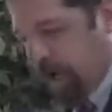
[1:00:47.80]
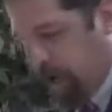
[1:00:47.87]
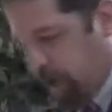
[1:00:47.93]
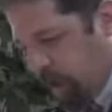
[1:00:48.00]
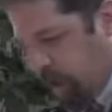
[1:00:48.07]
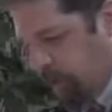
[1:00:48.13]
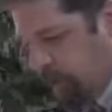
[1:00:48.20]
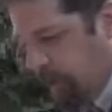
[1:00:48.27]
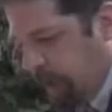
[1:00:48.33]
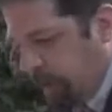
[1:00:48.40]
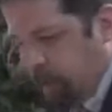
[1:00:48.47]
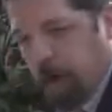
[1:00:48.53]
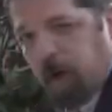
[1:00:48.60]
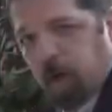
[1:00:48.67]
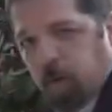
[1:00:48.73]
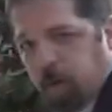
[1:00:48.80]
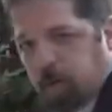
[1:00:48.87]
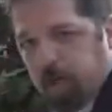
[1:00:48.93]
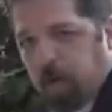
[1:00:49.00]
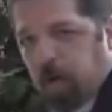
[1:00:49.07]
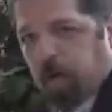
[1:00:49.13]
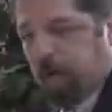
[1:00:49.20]
and know that my prayer will
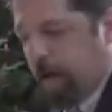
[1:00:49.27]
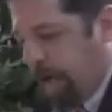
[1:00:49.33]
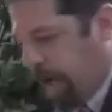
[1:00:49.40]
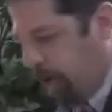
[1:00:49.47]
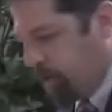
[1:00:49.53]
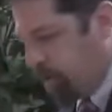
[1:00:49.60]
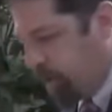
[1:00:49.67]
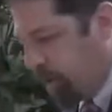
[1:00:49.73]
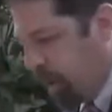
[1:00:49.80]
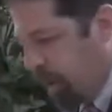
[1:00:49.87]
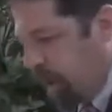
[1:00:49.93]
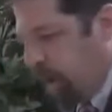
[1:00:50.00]
be heard and answered.